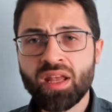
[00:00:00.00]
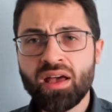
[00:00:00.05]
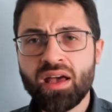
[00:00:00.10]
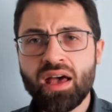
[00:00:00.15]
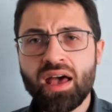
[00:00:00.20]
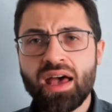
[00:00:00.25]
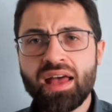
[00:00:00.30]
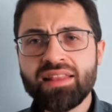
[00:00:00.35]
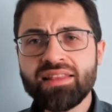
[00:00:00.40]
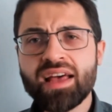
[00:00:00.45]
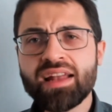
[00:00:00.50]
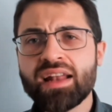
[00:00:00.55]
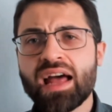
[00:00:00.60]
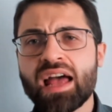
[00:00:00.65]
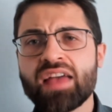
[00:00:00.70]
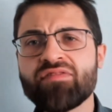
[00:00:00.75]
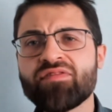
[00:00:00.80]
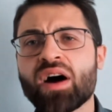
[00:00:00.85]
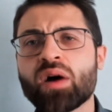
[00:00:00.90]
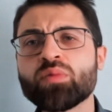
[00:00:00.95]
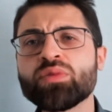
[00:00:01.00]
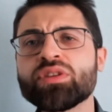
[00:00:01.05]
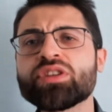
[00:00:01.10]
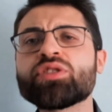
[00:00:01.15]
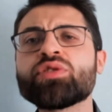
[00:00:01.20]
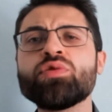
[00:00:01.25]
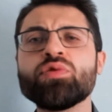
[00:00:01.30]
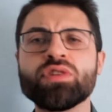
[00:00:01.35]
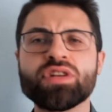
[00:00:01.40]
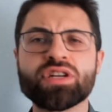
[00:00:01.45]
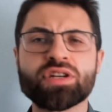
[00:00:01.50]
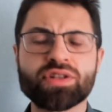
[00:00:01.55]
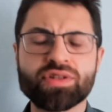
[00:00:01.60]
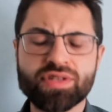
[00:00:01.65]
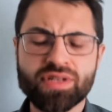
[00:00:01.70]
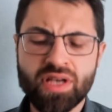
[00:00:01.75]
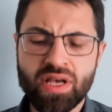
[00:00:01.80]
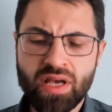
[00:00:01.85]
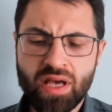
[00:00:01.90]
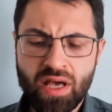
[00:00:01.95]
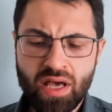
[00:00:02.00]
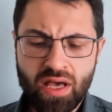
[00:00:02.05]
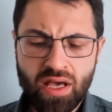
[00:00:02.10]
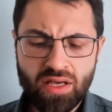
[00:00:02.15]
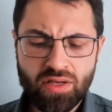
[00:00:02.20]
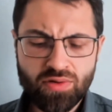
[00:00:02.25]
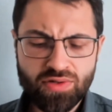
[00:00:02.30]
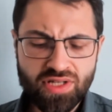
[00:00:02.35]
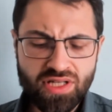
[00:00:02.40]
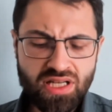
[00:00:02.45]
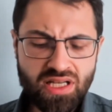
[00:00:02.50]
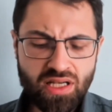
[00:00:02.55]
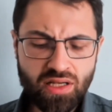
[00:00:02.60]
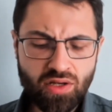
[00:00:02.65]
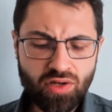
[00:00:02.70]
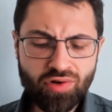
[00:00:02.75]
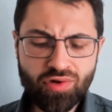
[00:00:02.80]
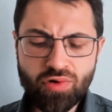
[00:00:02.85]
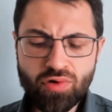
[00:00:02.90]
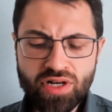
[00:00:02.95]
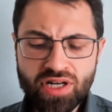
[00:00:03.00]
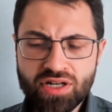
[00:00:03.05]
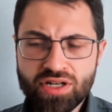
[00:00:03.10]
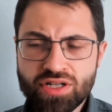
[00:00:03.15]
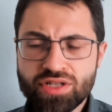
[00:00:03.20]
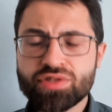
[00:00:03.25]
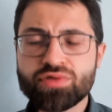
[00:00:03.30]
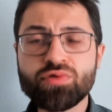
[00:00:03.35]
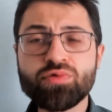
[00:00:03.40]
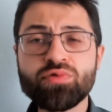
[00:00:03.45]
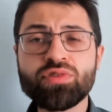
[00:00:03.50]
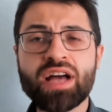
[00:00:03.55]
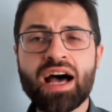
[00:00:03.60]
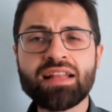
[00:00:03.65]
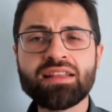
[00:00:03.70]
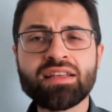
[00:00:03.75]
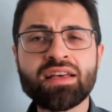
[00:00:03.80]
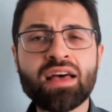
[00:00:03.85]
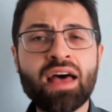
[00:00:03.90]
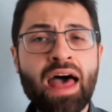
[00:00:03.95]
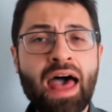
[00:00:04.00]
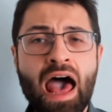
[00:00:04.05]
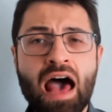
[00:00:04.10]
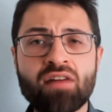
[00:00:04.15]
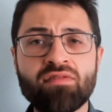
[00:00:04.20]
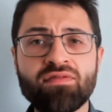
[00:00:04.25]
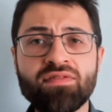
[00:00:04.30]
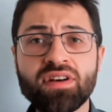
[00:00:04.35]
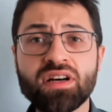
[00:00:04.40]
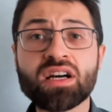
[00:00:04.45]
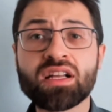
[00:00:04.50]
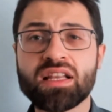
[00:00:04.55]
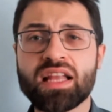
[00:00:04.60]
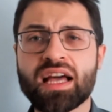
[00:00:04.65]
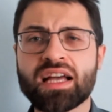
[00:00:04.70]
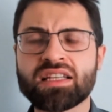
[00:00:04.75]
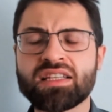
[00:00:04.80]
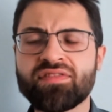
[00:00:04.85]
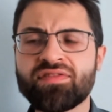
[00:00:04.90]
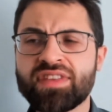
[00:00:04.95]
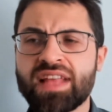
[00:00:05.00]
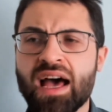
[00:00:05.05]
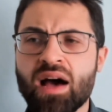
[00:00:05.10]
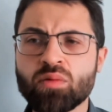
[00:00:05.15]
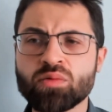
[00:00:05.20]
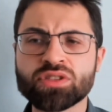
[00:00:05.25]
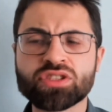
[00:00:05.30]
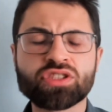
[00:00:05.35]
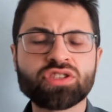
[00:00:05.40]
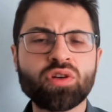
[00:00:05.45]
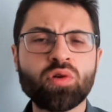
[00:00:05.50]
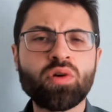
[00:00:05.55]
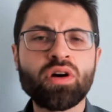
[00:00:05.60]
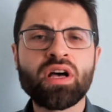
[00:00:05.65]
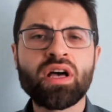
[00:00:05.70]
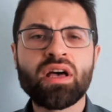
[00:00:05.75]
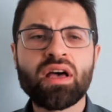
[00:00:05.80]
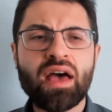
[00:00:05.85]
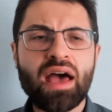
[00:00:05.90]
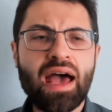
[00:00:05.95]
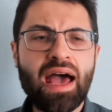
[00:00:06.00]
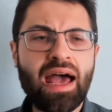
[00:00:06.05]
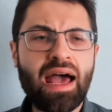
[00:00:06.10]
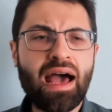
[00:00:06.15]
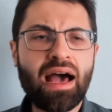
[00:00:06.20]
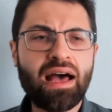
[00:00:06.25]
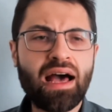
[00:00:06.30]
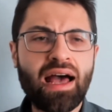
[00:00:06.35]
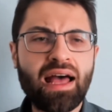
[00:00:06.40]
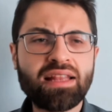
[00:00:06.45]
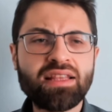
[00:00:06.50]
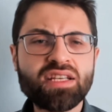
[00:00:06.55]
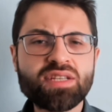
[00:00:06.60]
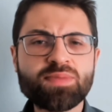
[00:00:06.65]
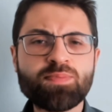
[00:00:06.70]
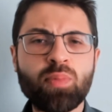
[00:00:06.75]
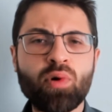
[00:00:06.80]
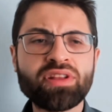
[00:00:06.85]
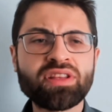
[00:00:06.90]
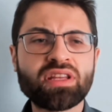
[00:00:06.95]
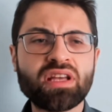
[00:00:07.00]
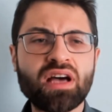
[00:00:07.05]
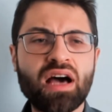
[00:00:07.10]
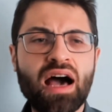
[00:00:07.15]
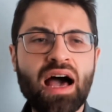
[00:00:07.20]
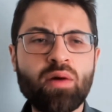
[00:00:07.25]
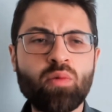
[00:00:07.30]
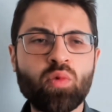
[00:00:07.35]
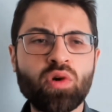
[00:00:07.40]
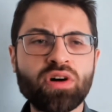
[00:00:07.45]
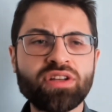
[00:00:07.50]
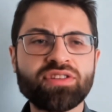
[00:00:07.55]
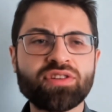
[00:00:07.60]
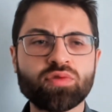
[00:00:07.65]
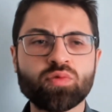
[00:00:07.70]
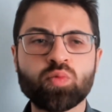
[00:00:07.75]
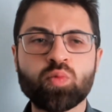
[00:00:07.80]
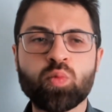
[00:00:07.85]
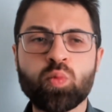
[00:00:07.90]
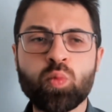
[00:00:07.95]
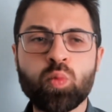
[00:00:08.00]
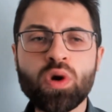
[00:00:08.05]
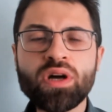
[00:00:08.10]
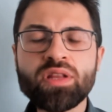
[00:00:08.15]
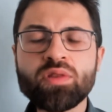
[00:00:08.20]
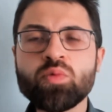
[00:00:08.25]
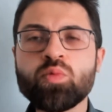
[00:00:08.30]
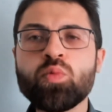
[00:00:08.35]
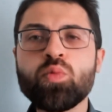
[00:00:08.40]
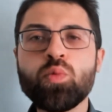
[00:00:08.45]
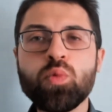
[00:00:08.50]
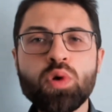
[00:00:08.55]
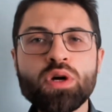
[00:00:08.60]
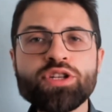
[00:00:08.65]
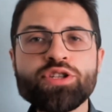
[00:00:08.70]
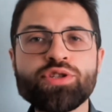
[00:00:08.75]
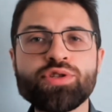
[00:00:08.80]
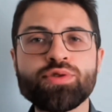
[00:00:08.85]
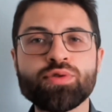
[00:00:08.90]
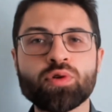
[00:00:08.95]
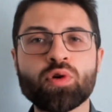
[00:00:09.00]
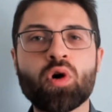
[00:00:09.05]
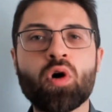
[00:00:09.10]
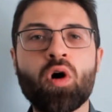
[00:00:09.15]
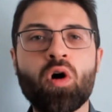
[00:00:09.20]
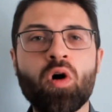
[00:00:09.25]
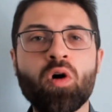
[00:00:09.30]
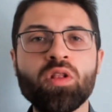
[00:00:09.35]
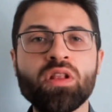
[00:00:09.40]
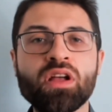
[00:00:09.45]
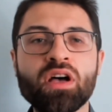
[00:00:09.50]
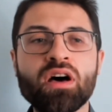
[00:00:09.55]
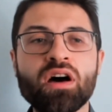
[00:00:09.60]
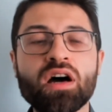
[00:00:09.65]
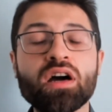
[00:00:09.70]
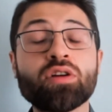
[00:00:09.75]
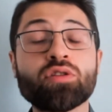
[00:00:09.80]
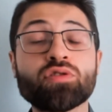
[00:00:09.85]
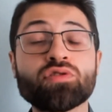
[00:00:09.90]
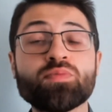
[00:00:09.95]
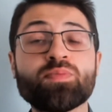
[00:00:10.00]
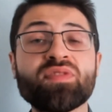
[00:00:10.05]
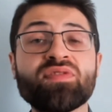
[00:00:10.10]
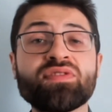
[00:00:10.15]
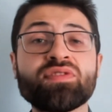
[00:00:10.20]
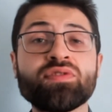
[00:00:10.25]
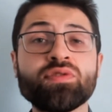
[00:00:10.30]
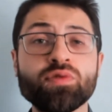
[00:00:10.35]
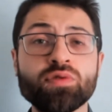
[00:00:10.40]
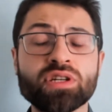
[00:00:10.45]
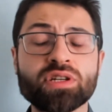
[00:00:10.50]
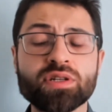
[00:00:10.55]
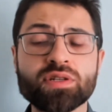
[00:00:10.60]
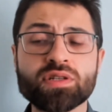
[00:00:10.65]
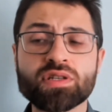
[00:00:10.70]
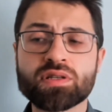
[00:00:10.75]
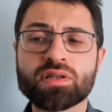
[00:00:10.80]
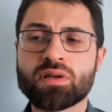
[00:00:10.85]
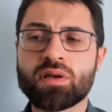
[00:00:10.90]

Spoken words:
And then I found cougars. You see, cougars do not have a collective noun, so at this point, I wondered, what would you call a group of cougars?